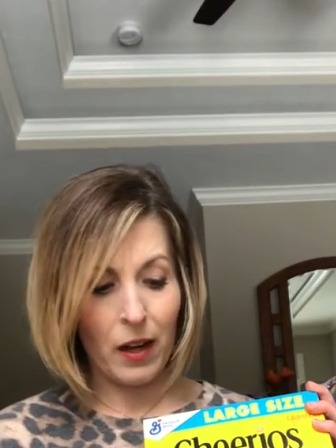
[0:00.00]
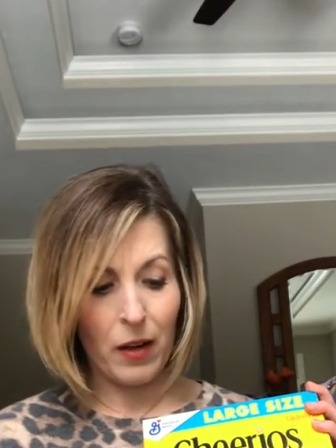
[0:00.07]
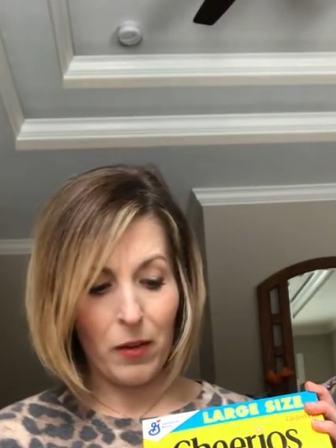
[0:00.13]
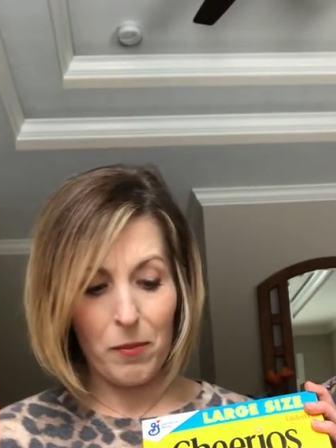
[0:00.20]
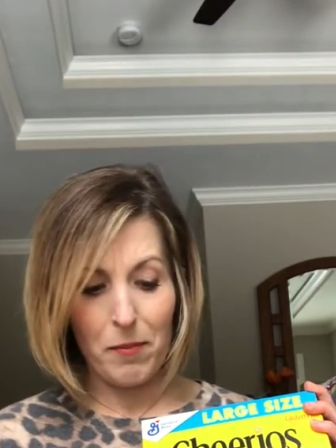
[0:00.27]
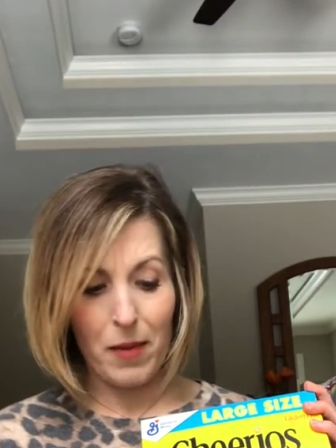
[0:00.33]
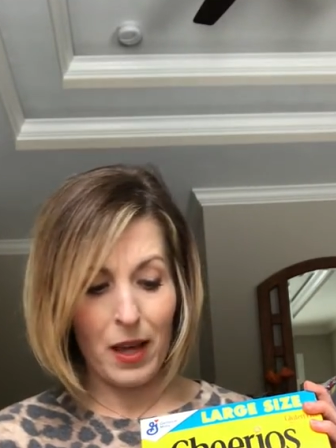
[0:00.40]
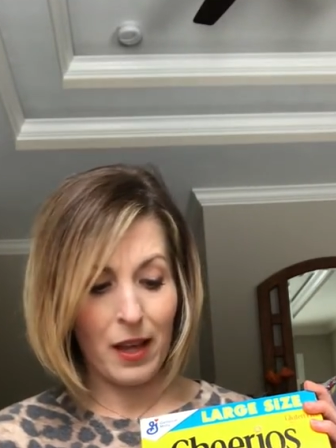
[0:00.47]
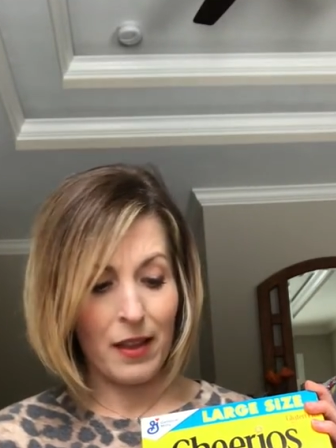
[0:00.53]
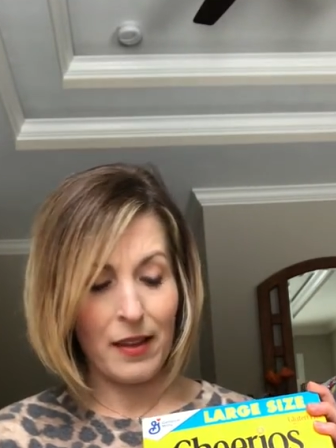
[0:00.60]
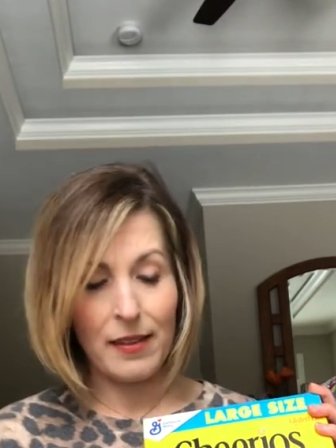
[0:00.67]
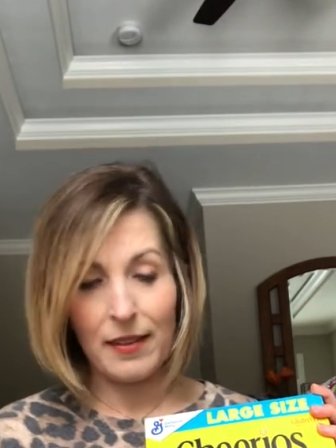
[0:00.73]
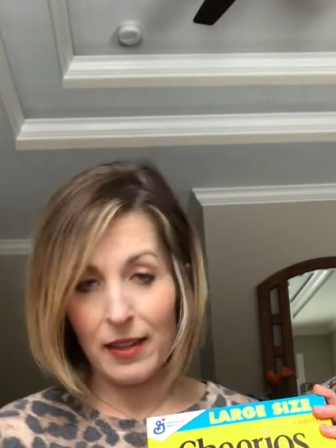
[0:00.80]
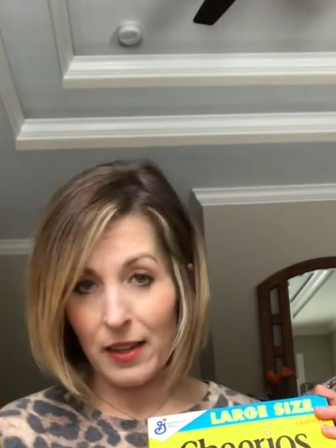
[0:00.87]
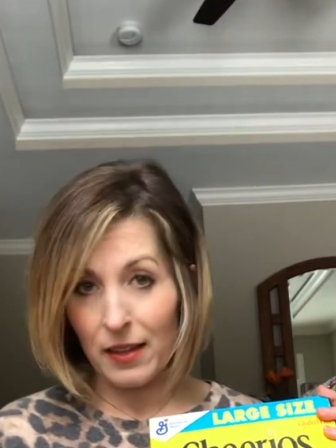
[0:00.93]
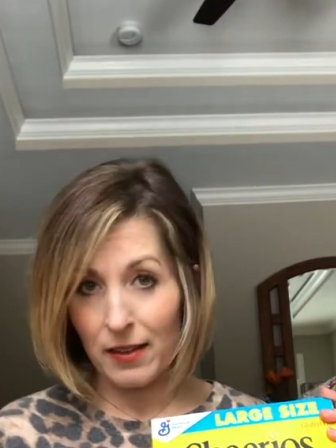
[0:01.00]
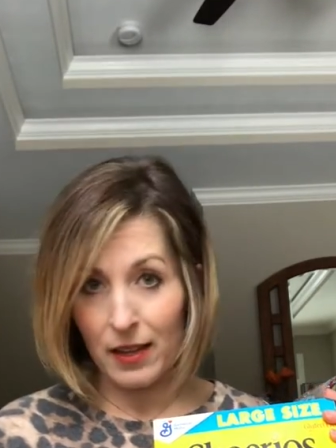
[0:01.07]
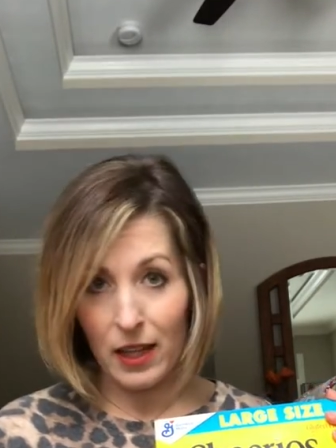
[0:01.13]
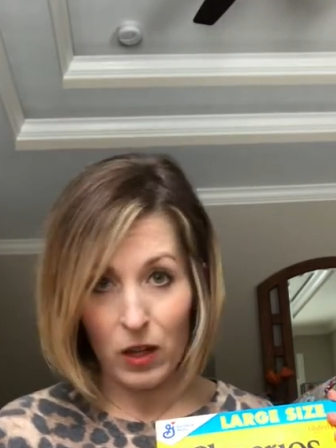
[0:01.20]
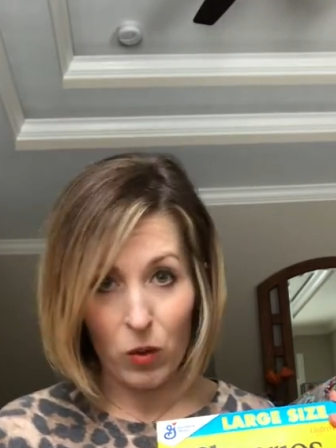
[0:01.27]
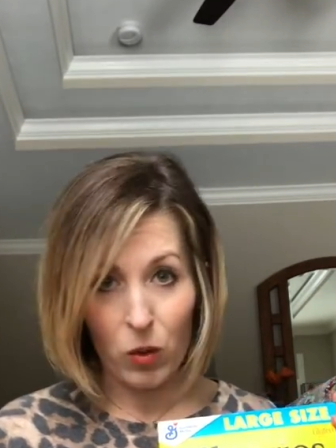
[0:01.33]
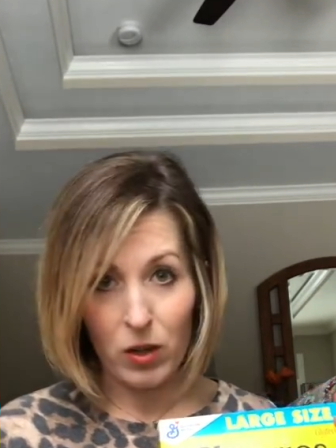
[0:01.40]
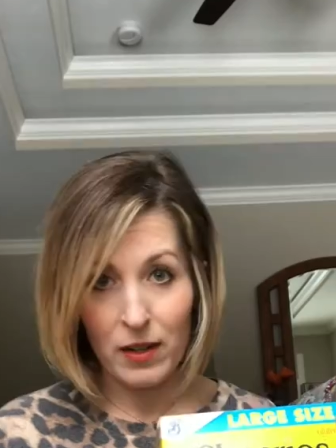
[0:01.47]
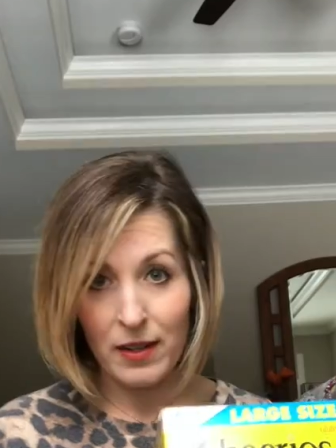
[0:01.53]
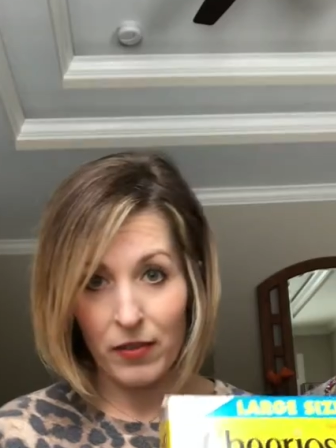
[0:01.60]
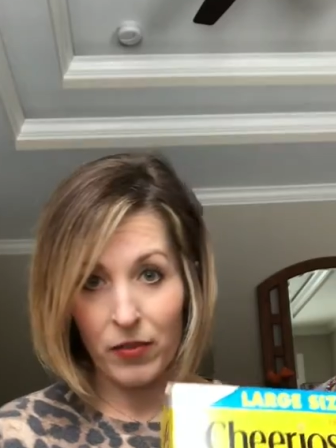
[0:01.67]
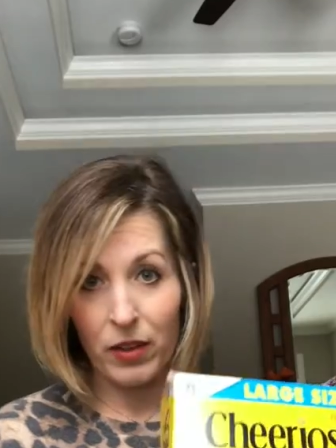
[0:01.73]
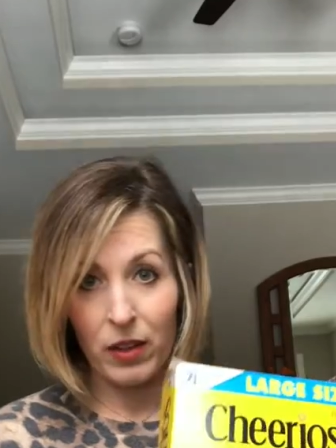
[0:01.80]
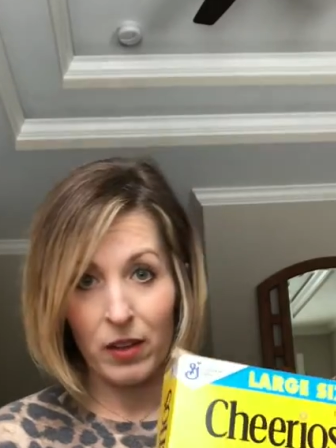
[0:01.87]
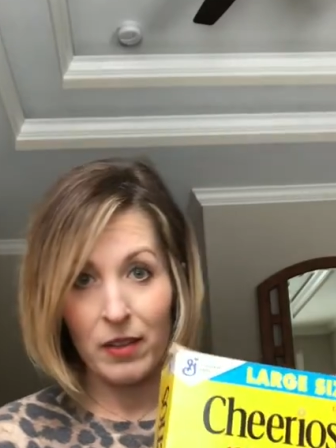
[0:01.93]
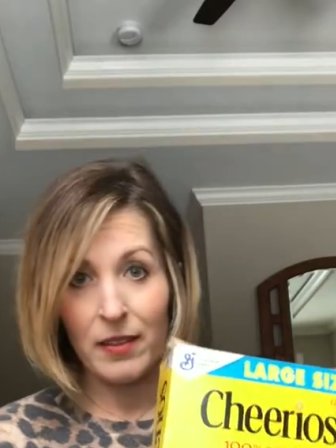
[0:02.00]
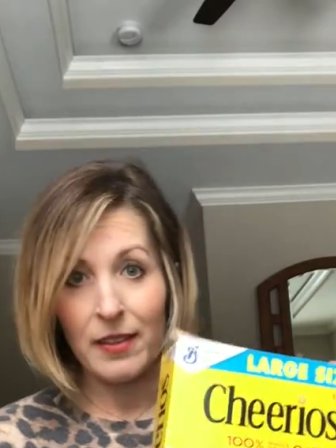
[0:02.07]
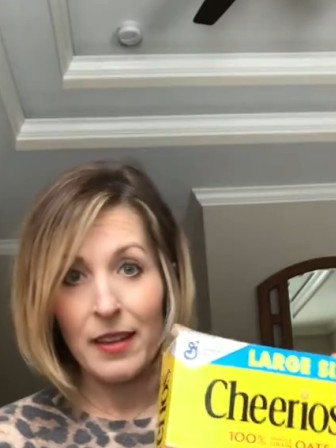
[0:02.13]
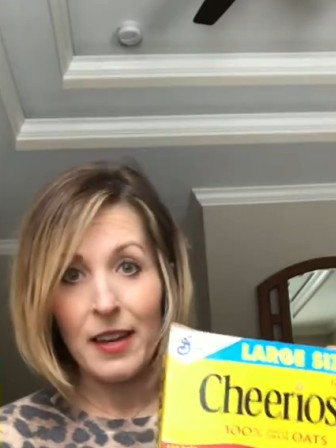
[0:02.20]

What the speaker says: make this easy or difficult.